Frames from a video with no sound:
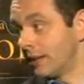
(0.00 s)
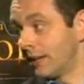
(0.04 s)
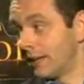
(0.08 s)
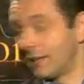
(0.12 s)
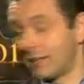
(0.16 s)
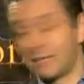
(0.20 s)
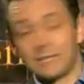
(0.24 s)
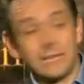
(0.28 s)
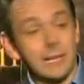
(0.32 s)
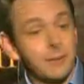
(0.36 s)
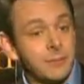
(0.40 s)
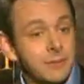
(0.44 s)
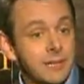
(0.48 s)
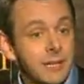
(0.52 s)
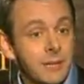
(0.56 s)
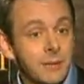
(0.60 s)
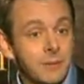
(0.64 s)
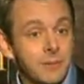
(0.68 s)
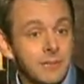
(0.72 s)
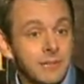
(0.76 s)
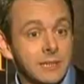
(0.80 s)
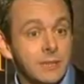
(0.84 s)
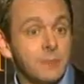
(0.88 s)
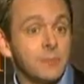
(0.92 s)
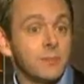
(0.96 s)
At the same time,
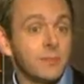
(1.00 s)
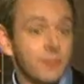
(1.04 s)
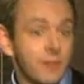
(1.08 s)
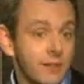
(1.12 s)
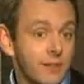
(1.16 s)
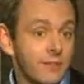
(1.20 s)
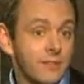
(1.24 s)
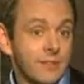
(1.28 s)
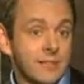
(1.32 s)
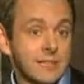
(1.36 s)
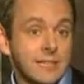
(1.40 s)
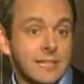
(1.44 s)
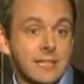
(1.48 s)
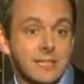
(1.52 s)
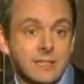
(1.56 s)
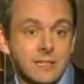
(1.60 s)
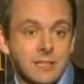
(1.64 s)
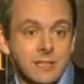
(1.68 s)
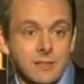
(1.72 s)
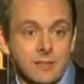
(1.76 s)
it seems very fantastical.